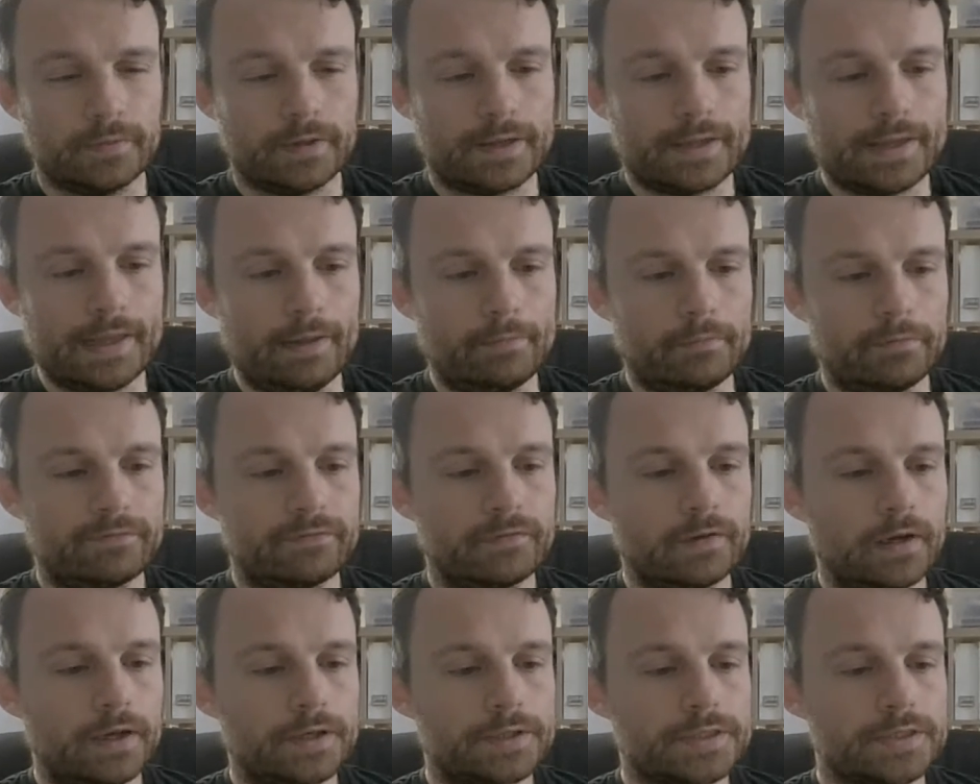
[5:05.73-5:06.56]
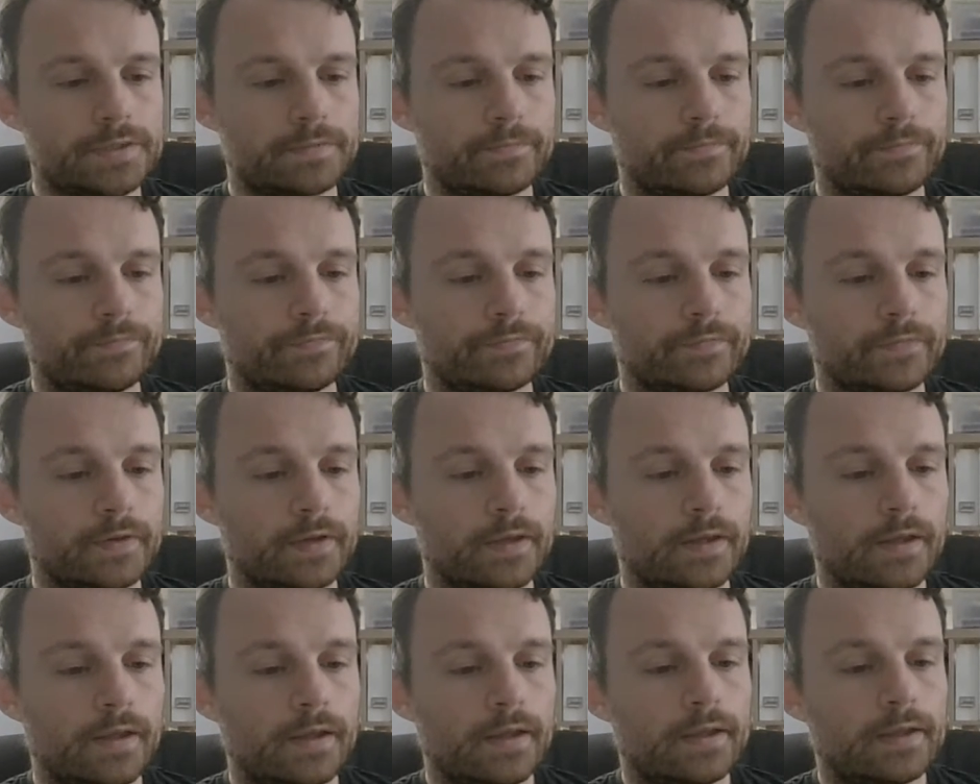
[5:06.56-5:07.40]
Camouflage.
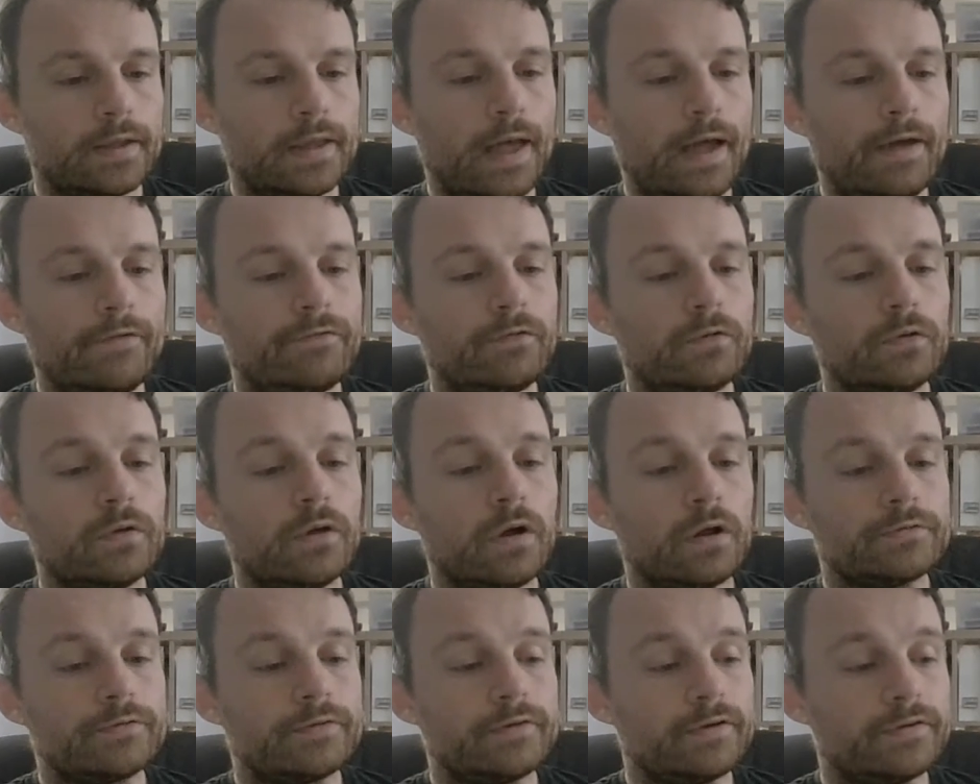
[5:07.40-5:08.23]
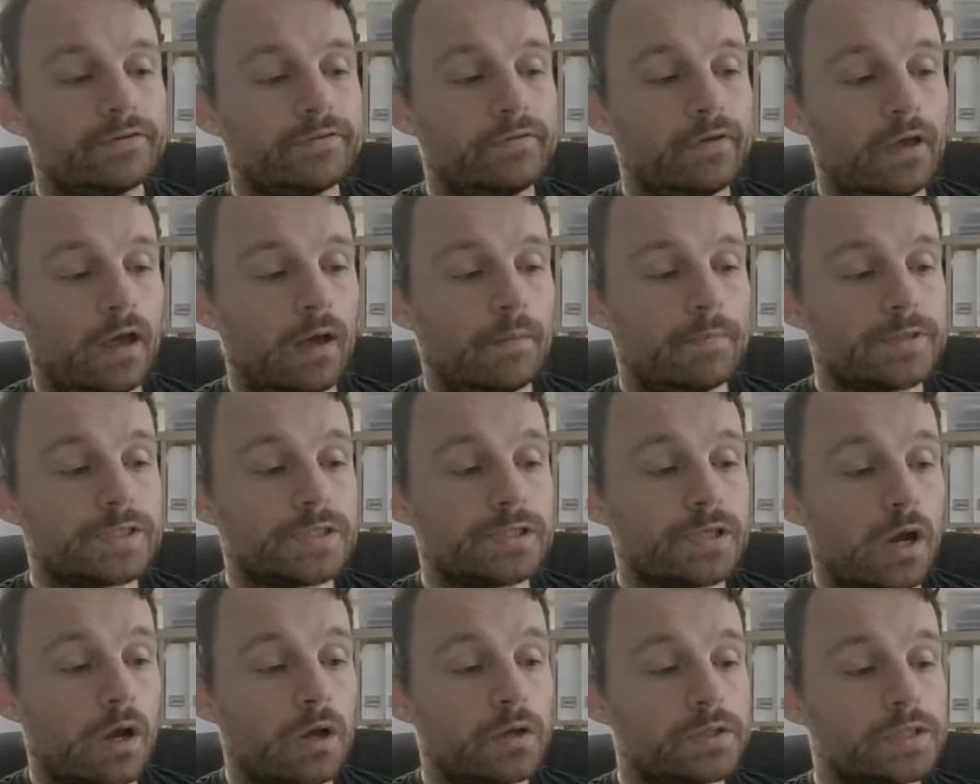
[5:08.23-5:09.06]
Careful not to disturb a
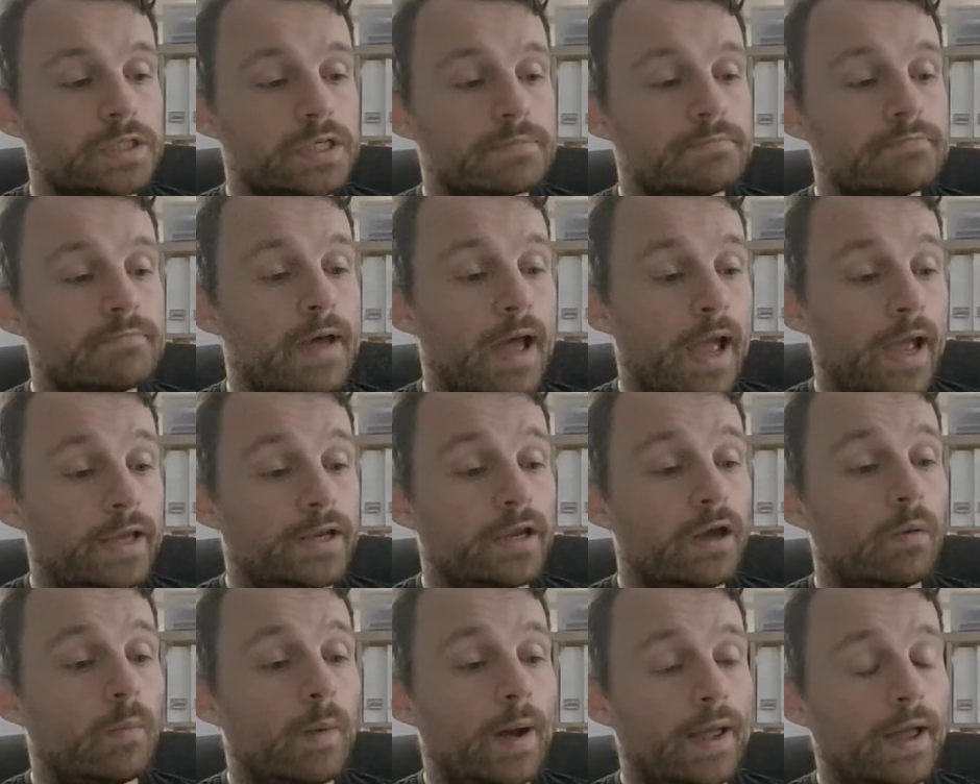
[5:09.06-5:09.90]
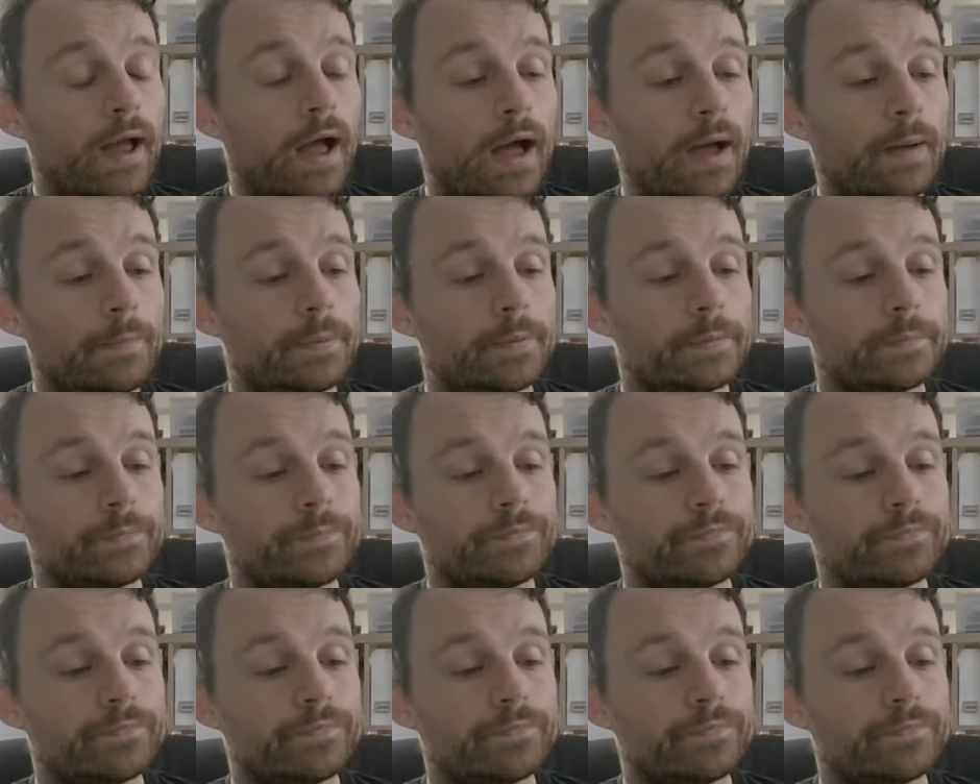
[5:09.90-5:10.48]
stone, she made her way up.